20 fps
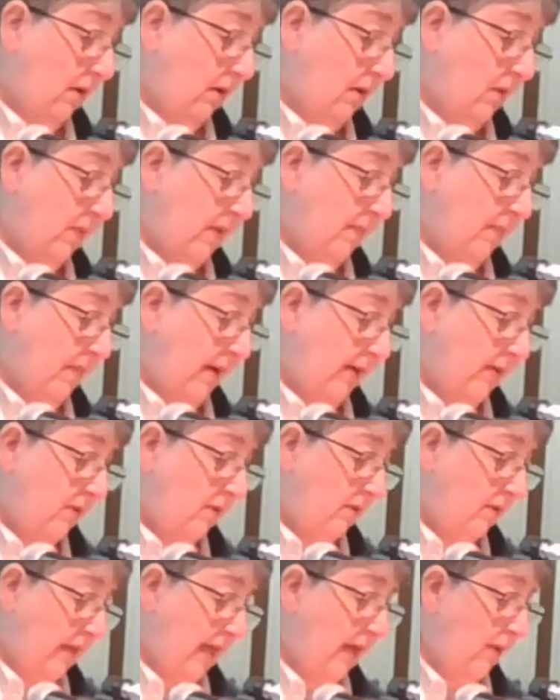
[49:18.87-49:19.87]
going to be my
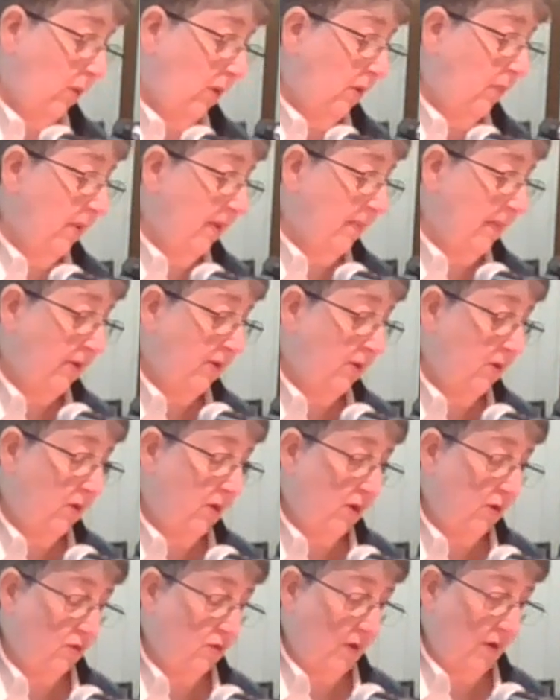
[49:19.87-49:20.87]
new, that will be my New
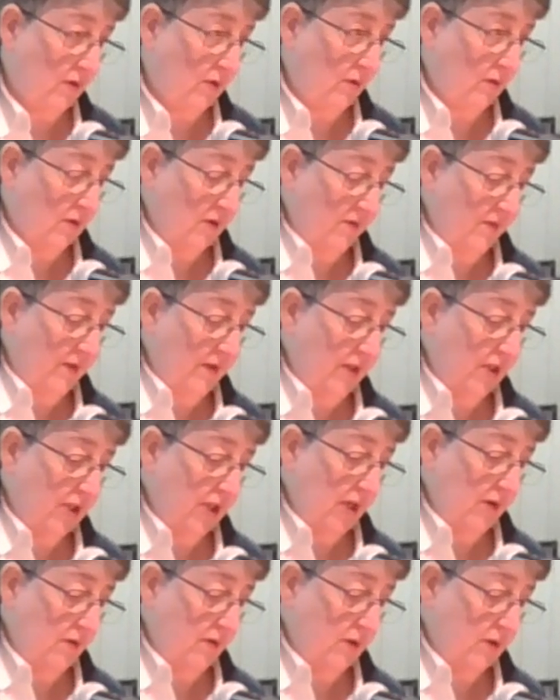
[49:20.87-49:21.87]
Year's resolution for
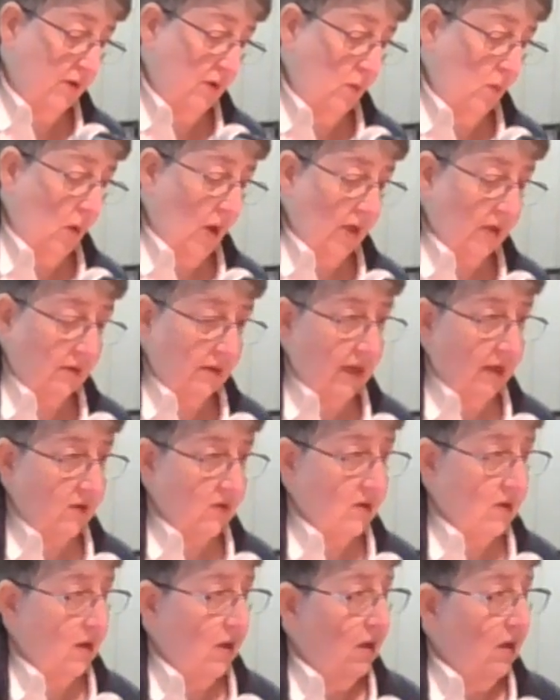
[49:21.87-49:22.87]
this year is to watch
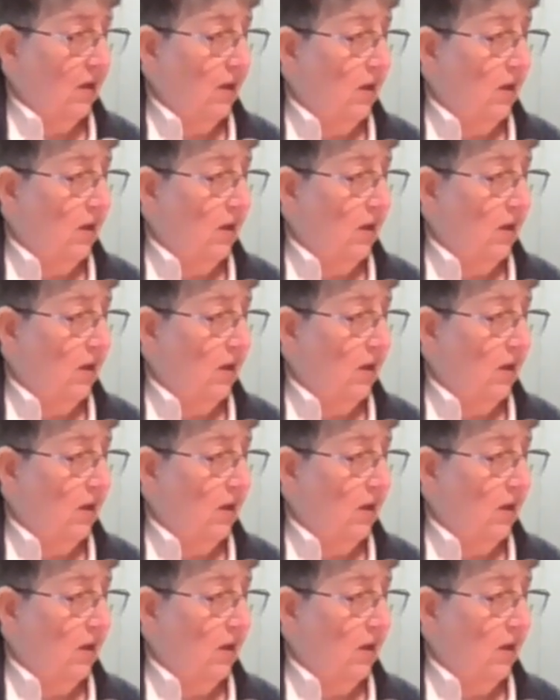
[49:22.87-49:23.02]
less